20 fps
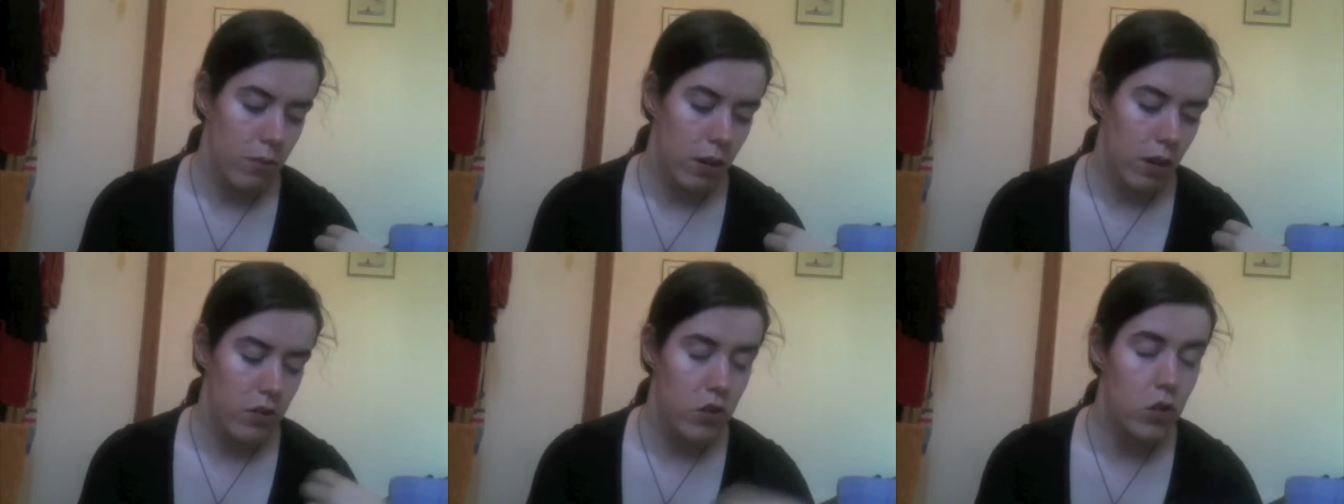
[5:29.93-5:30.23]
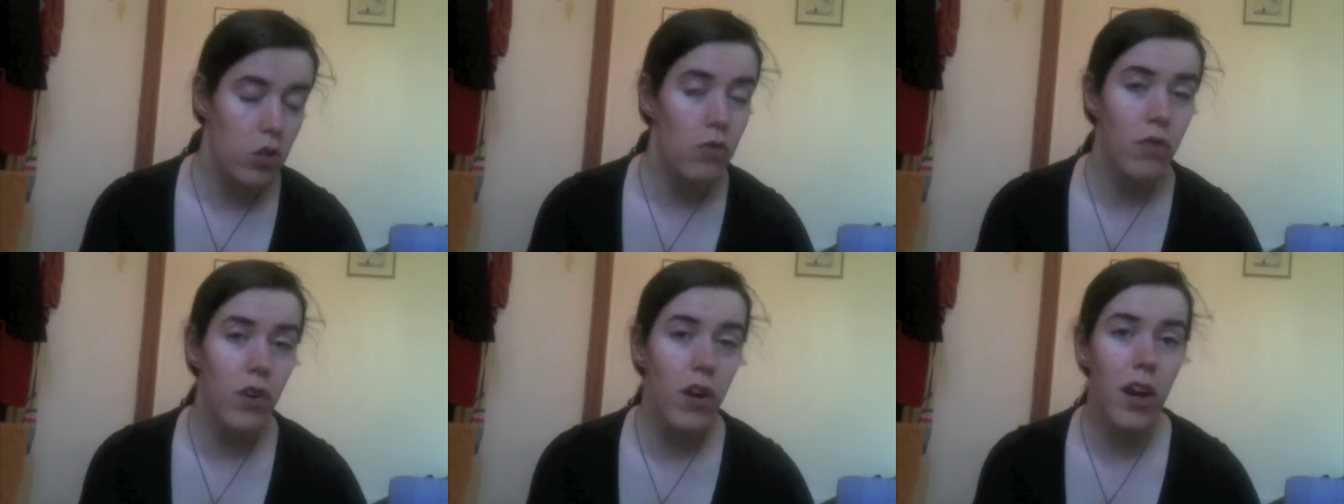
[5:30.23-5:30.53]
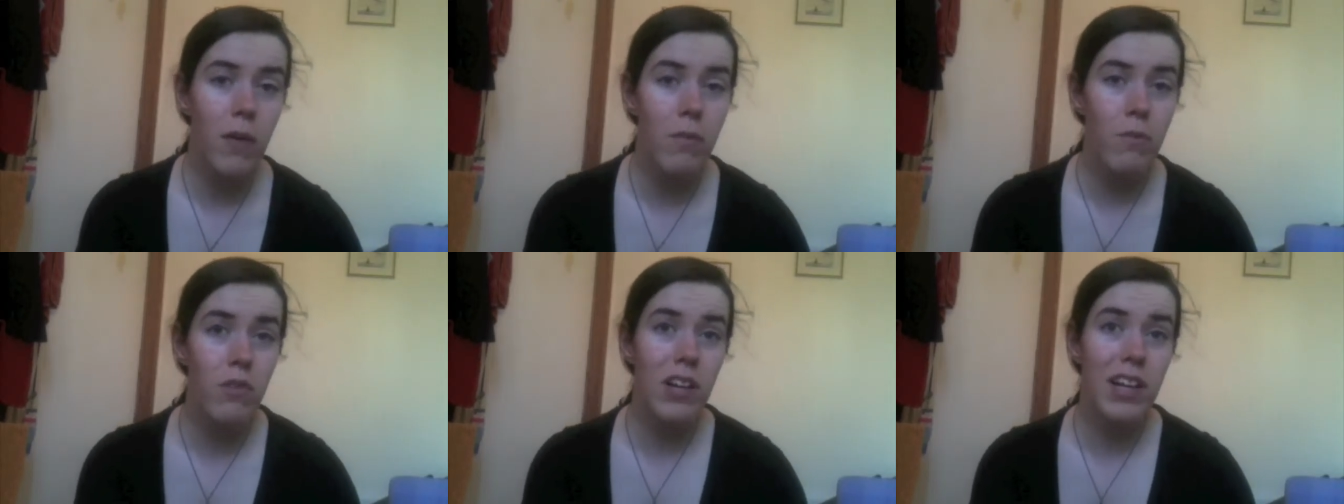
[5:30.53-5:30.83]
So far,
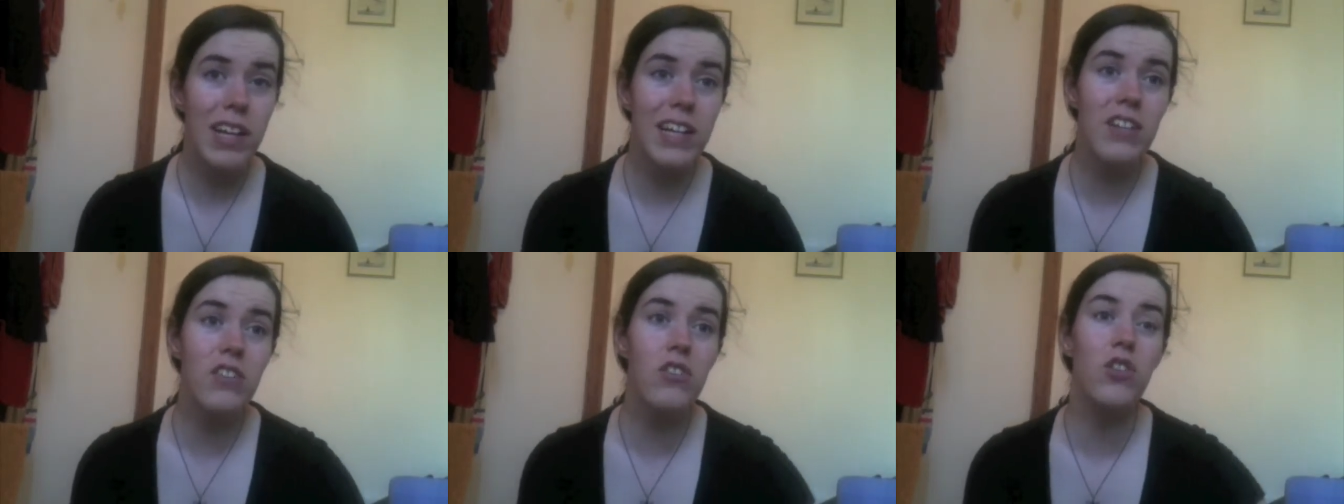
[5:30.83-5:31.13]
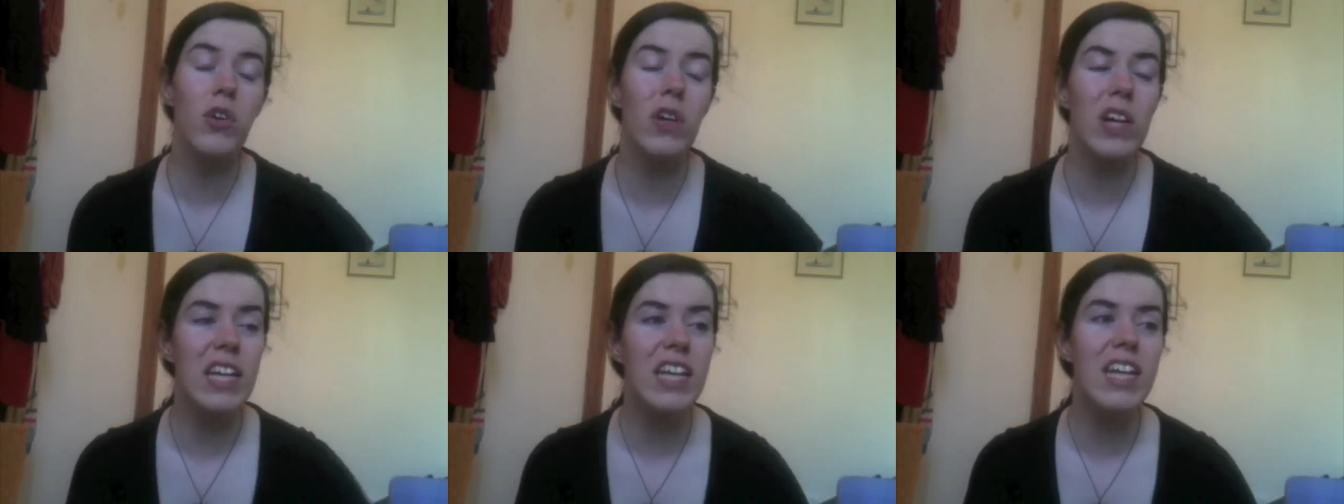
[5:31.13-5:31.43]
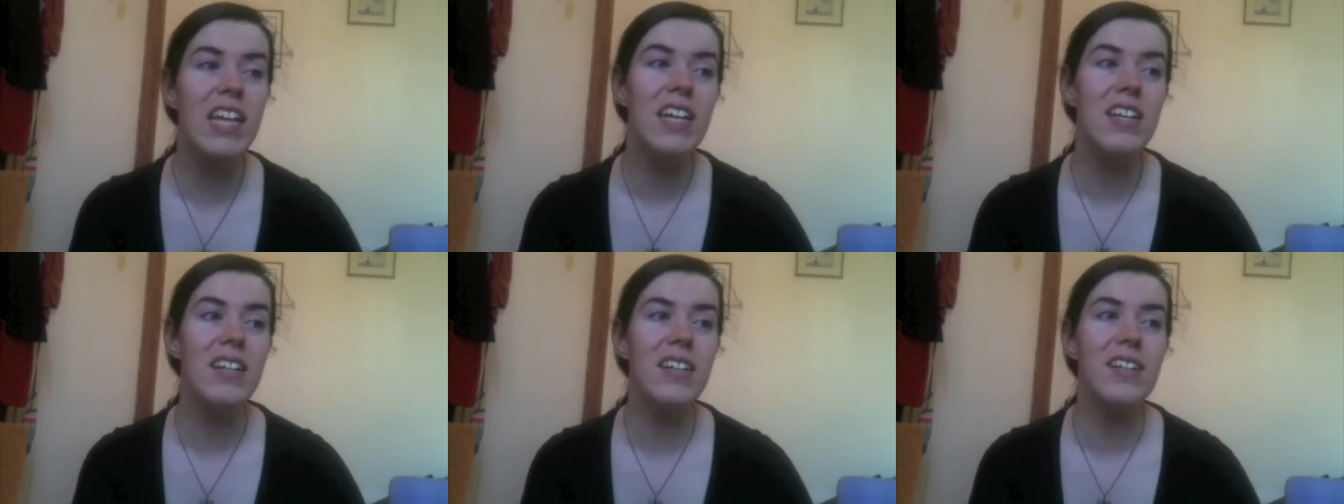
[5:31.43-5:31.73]
I'm really enjoying
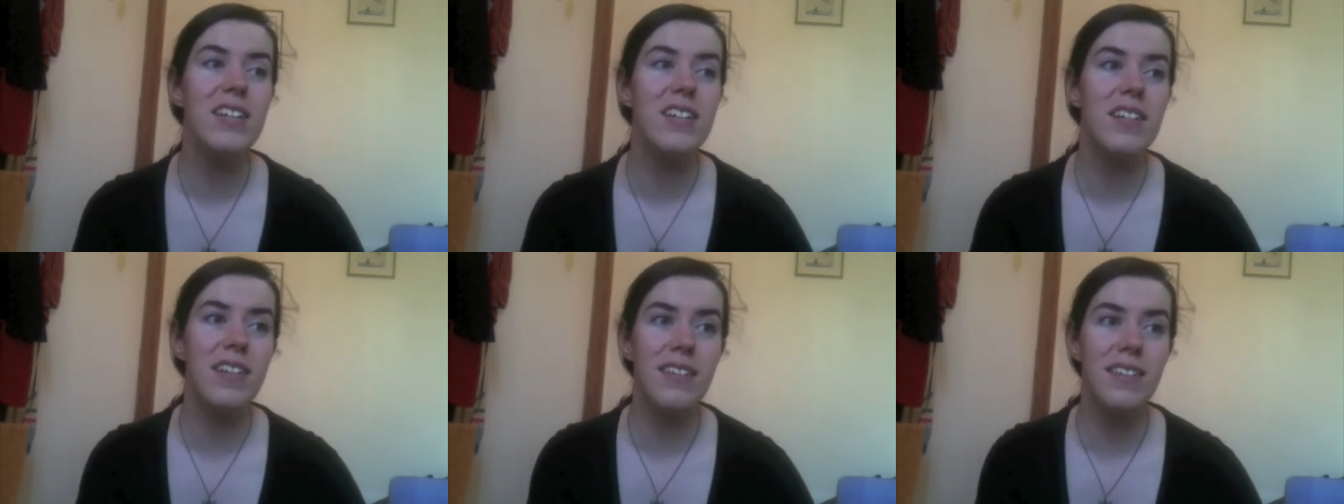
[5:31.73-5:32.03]
it.